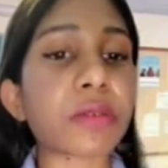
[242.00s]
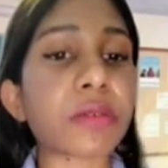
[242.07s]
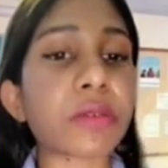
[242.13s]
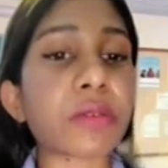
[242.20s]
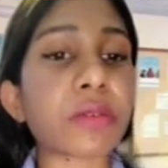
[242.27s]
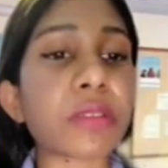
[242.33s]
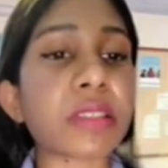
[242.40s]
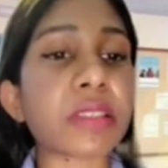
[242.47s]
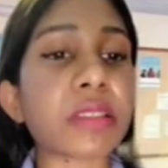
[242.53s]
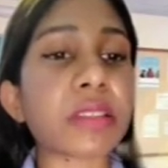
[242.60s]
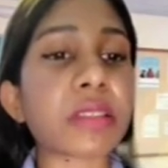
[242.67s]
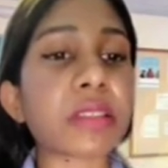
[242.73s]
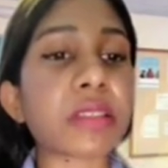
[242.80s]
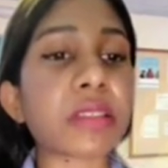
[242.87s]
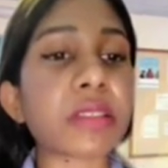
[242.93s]
So
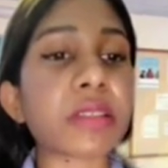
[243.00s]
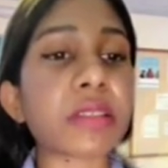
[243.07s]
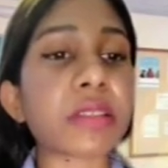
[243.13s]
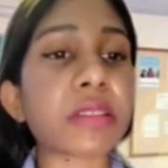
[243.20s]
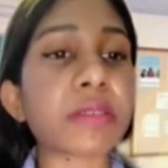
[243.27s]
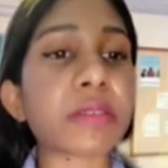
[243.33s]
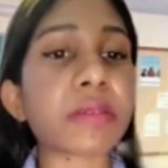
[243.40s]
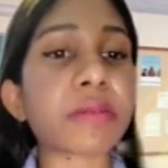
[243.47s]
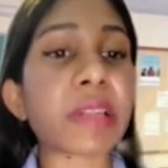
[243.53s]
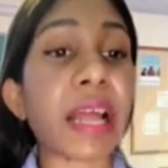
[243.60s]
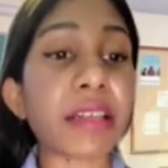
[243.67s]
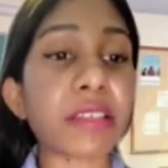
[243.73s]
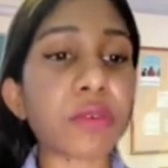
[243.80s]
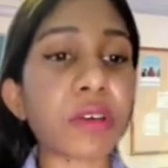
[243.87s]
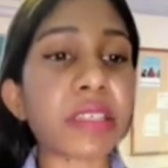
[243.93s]
the
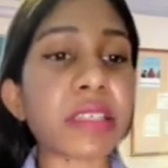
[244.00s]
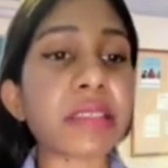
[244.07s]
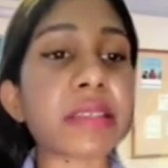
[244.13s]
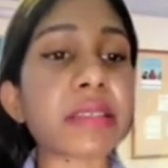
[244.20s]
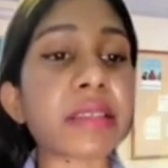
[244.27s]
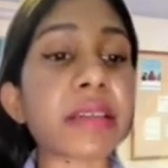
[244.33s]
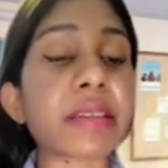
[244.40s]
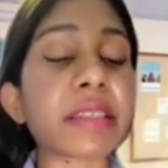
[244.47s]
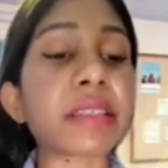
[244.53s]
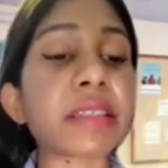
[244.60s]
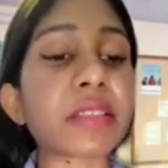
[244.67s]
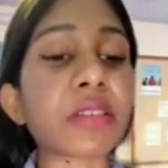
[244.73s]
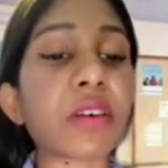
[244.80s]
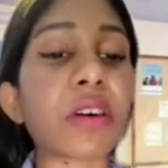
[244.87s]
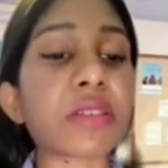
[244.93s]
last one is
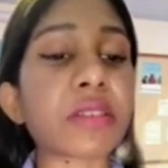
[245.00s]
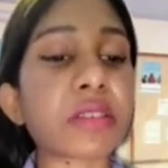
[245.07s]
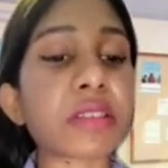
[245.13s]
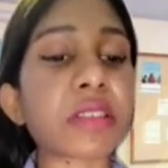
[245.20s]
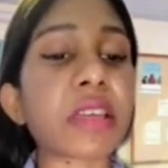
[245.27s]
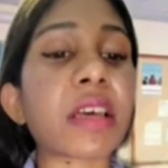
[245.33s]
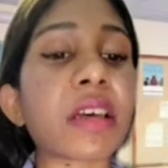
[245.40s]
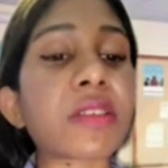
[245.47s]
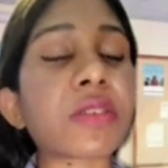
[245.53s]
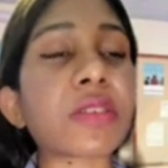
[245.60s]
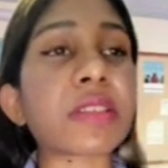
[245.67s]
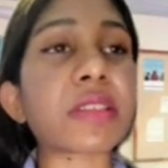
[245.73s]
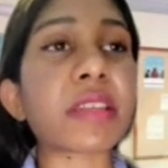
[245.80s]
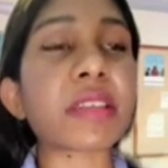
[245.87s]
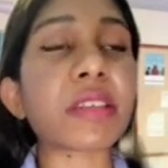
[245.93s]
historical cost.
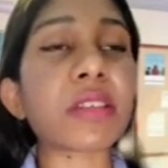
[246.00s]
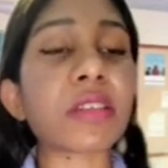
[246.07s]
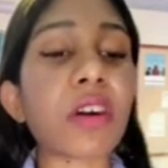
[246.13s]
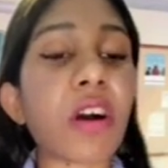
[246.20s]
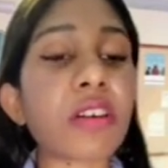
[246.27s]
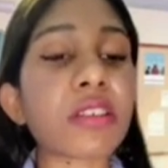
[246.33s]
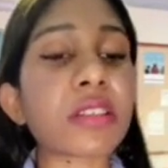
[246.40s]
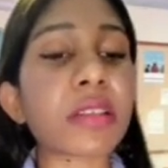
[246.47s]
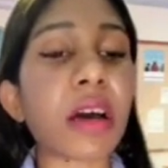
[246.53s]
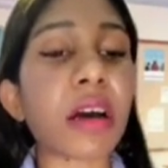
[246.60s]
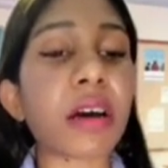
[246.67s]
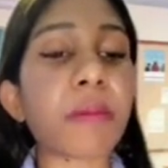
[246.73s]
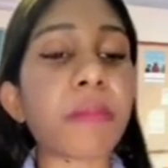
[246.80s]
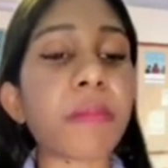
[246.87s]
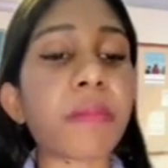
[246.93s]
So historical cost
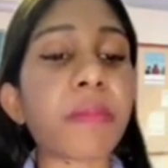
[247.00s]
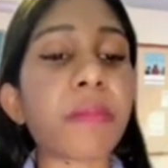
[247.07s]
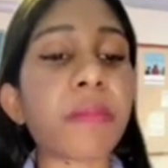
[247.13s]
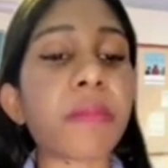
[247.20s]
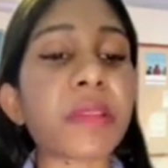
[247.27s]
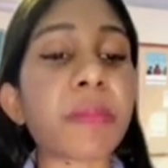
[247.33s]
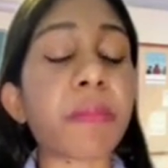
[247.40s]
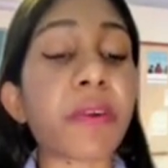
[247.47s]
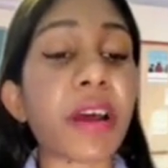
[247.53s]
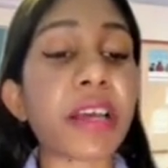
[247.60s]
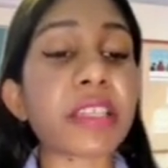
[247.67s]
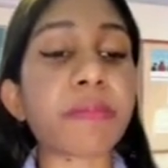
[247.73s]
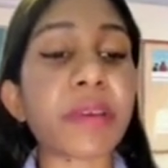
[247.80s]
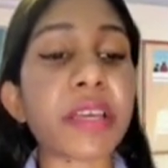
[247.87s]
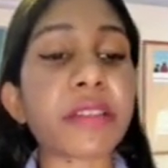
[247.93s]
are the
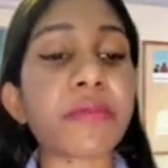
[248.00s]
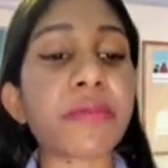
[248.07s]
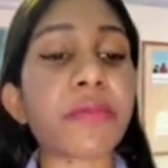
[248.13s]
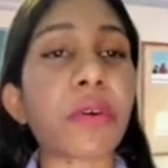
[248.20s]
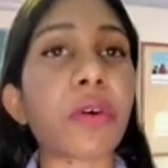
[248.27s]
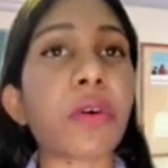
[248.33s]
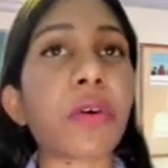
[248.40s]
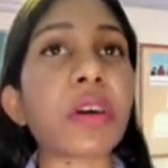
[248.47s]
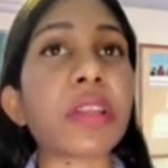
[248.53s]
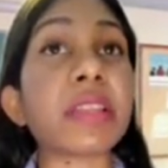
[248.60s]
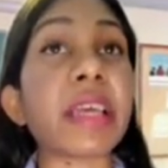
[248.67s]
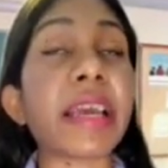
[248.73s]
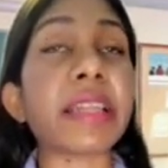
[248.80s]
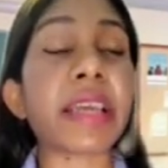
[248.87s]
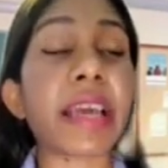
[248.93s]
price paid for
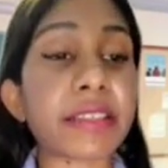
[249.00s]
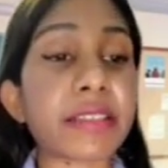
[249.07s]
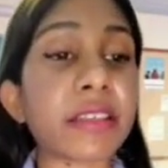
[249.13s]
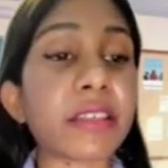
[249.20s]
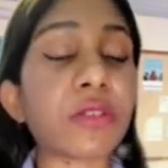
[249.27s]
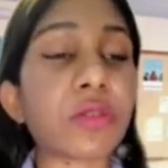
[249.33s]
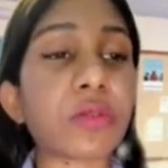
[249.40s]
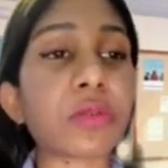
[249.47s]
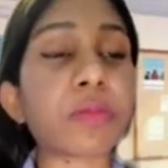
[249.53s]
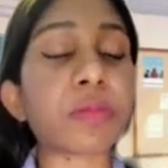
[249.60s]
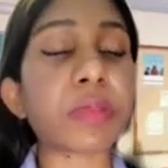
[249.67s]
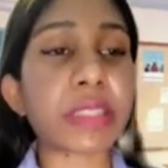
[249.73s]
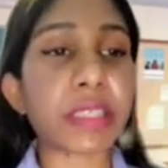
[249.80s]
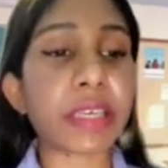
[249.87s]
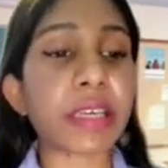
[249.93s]
an asset to
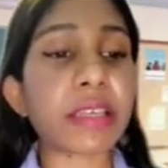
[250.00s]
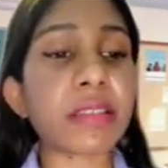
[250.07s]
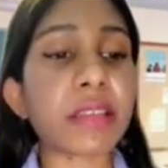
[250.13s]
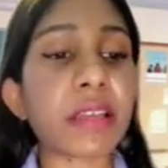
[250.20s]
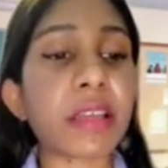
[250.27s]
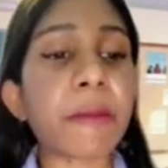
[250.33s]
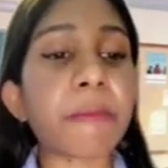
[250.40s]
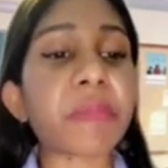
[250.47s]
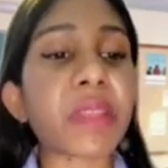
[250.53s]
purchase